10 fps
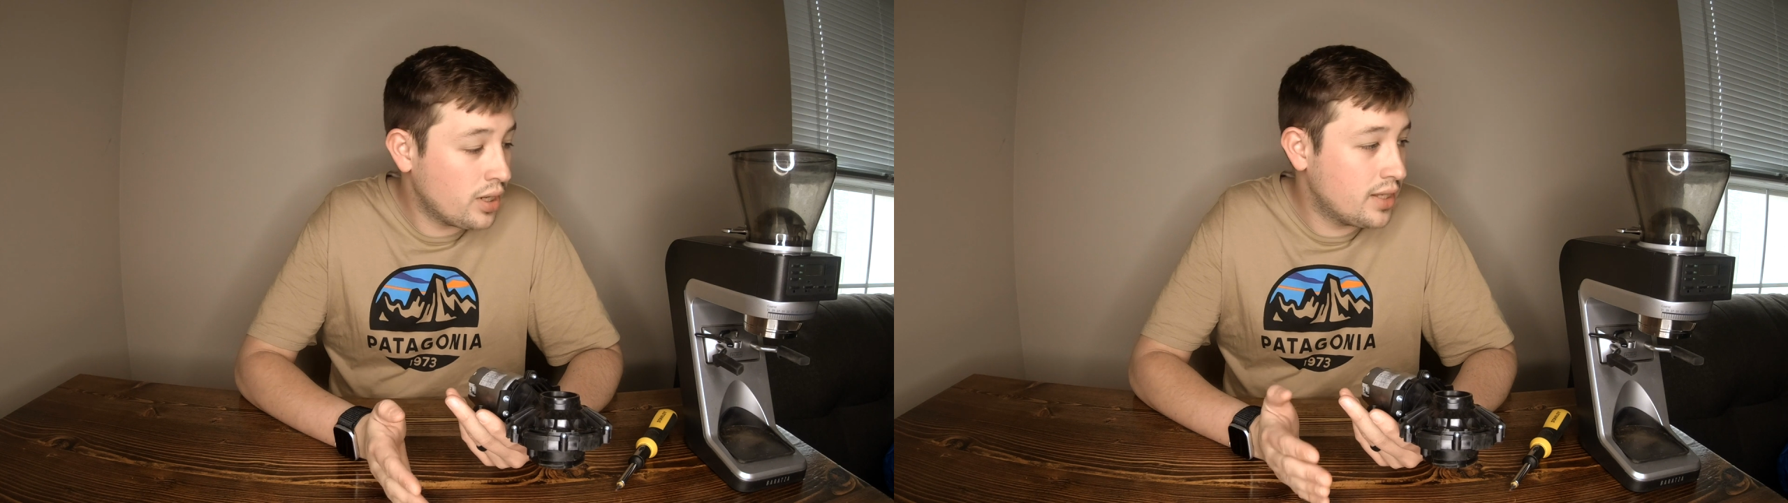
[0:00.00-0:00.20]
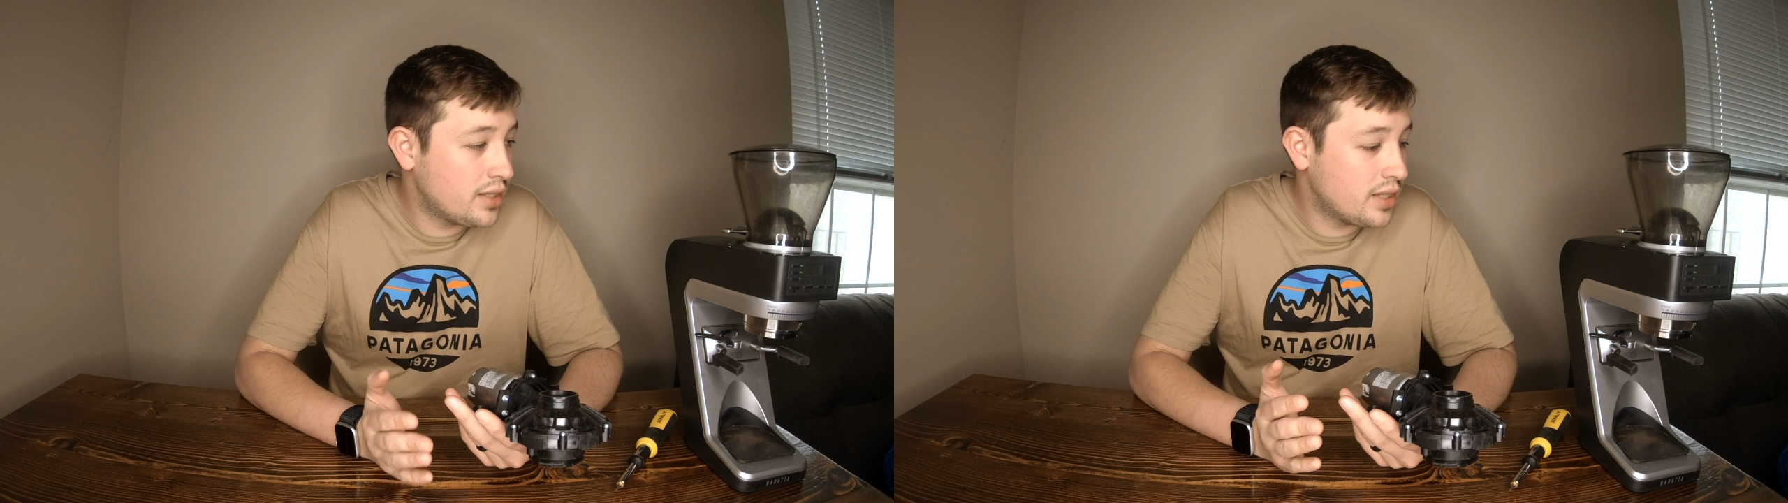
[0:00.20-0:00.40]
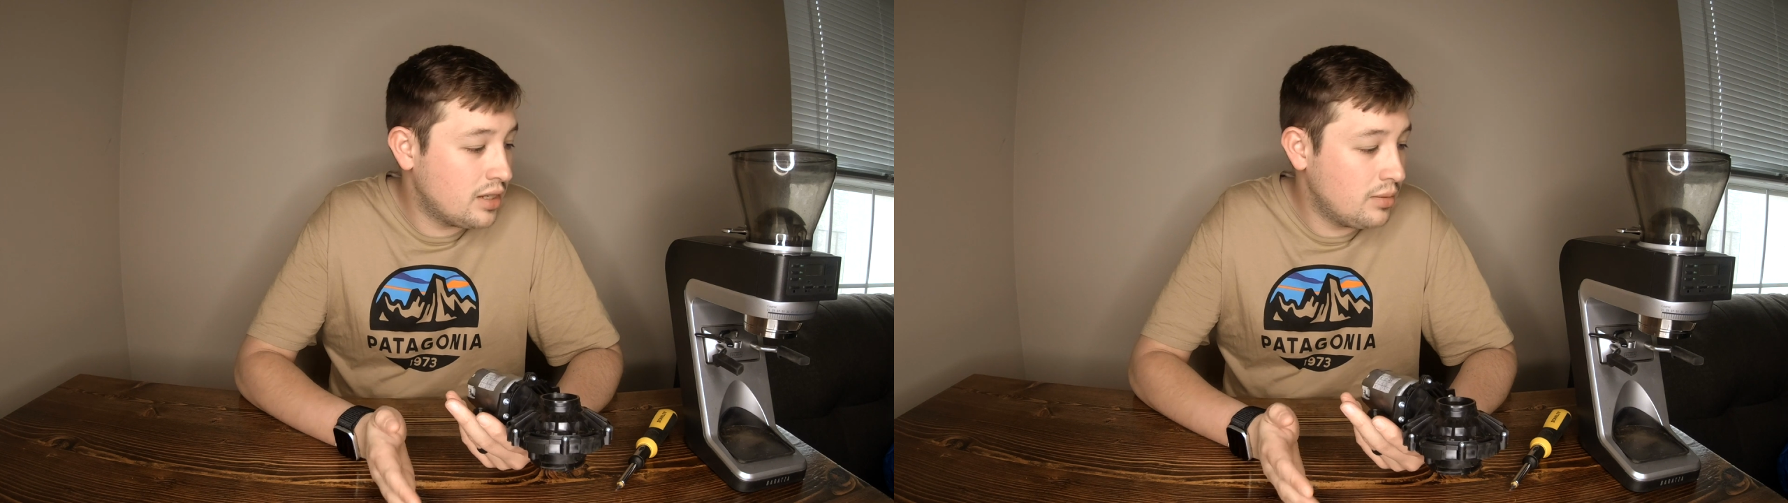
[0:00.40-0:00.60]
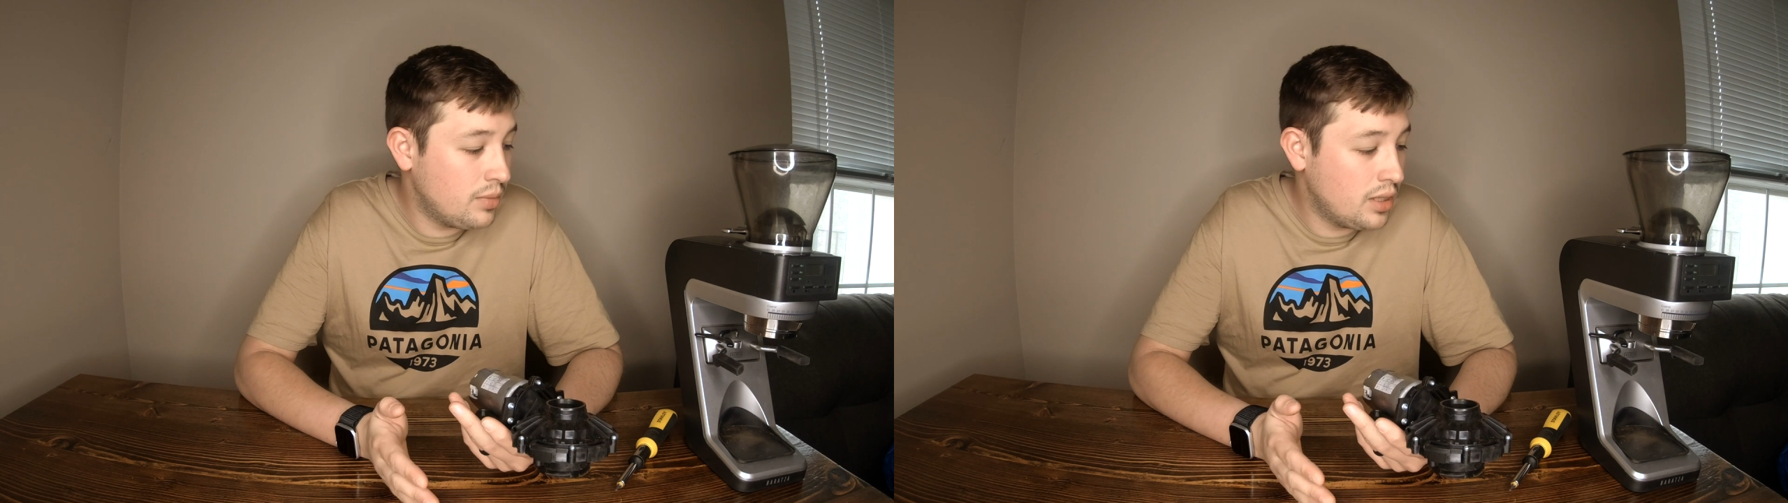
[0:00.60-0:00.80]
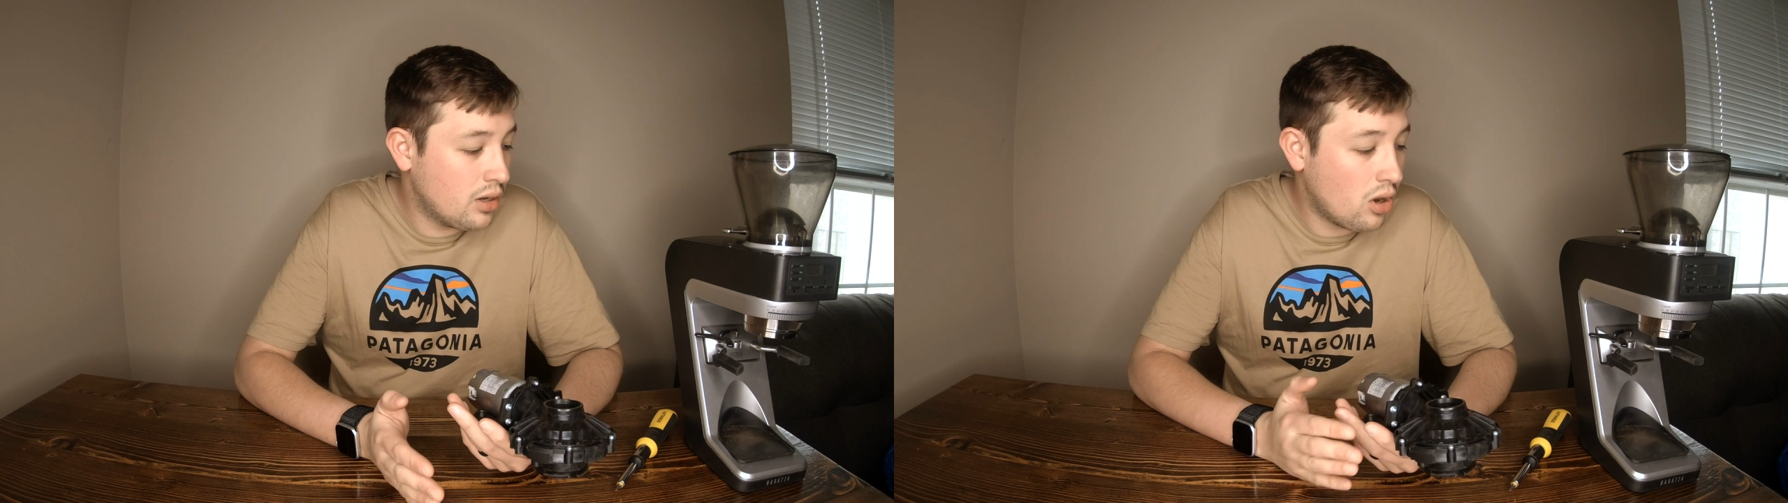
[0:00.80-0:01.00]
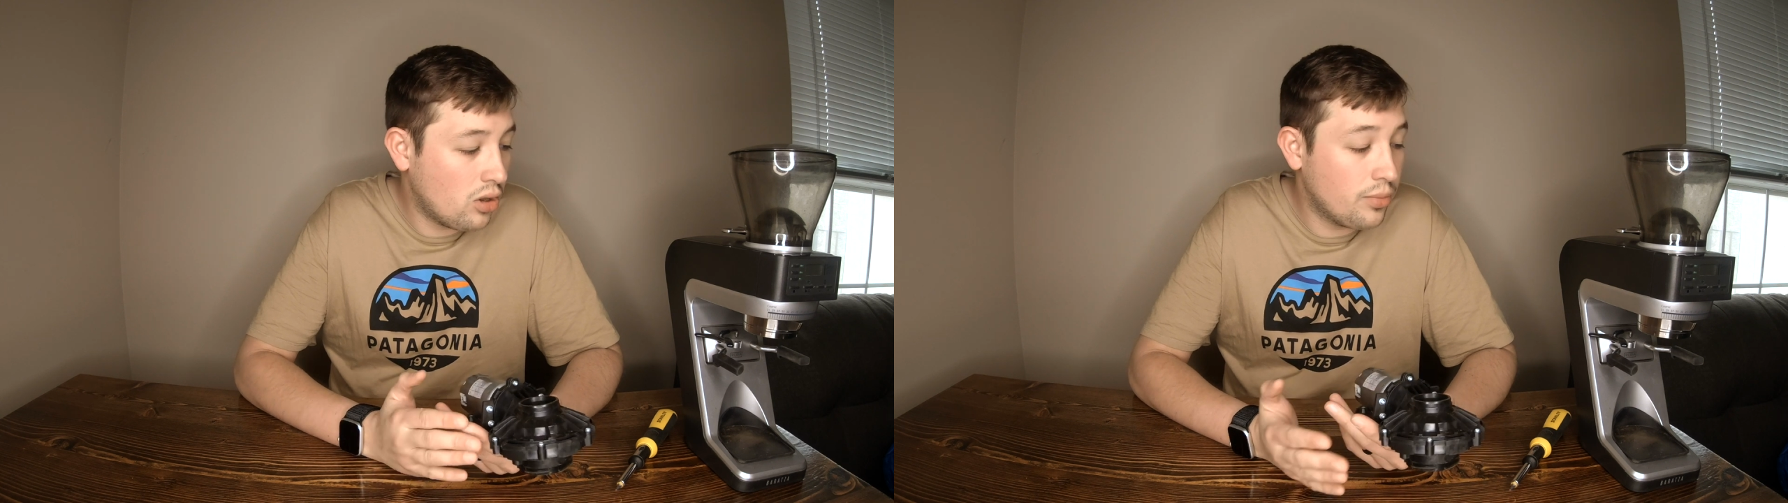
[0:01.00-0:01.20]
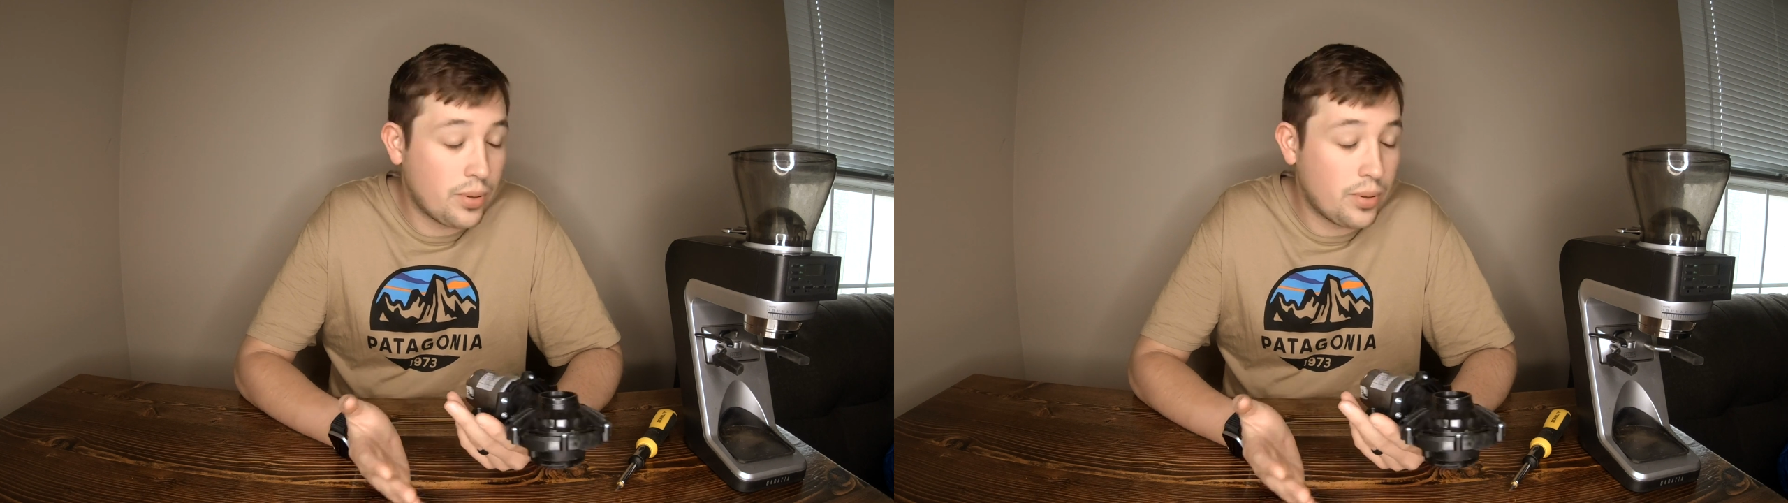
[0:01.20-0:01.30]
and sending me all the